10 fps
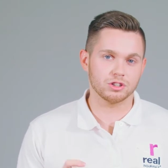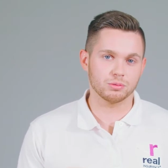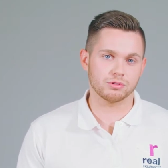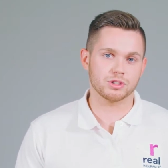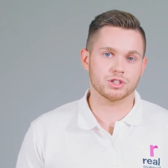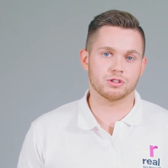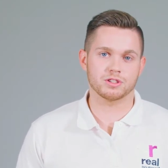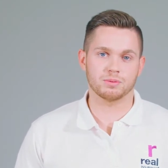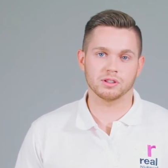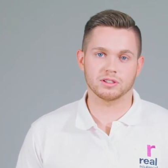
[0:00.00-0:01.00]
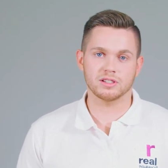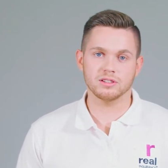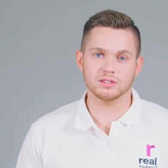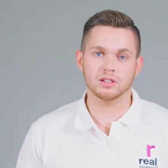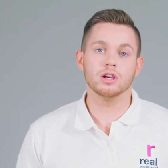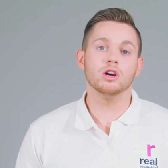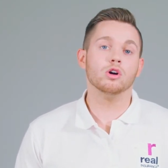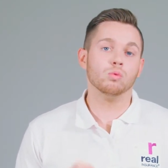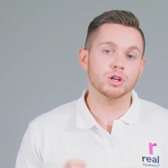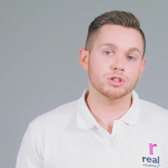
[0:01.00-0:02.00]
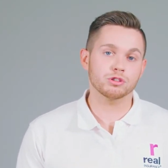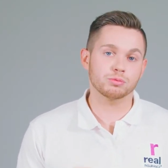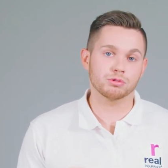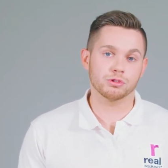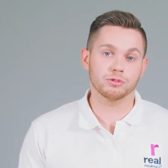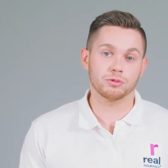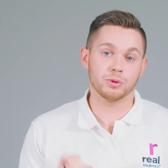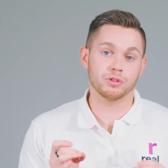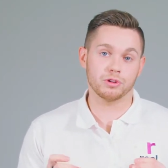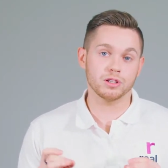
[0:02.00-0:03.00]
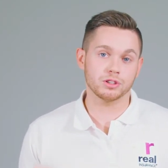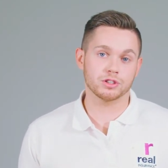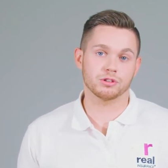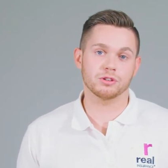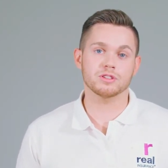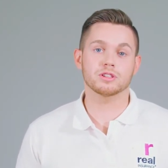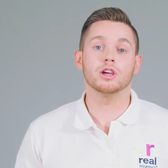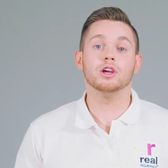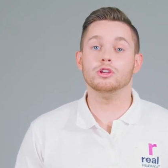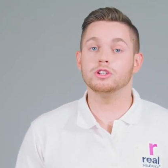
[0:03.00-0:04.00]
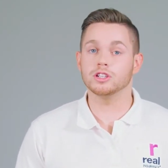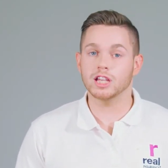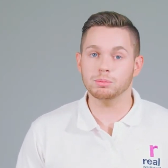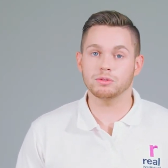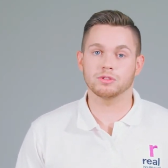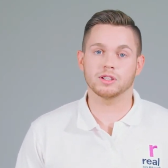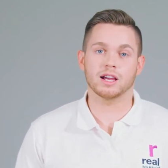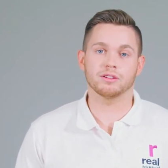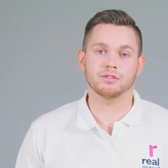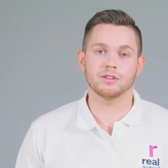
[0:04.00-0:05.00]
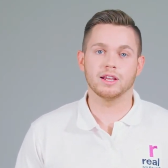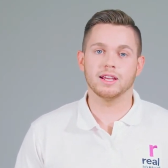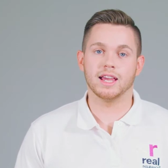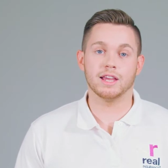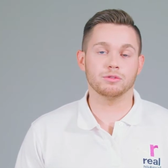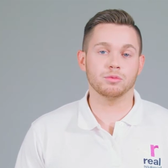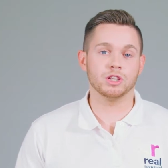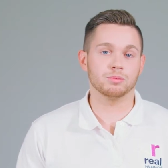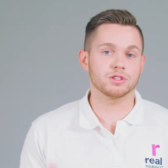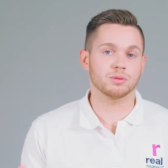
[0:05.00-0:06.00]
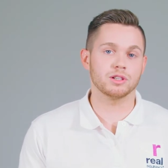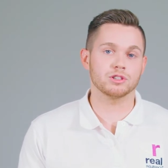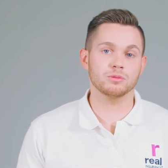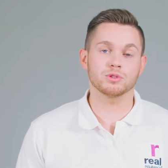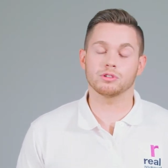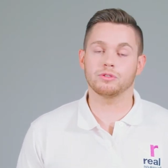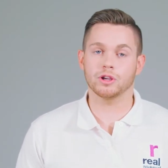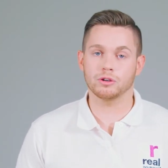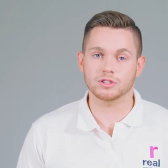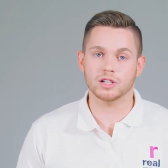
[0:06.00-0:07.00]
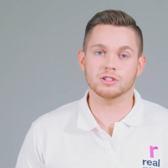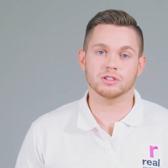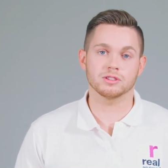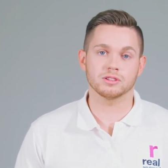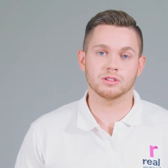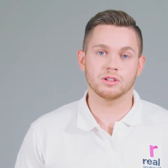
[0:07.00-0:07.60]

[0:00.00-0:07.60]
super insurance policies, once you're approved with Real Insurance, you can keep it for life, even when you're between jobs or if your health changes.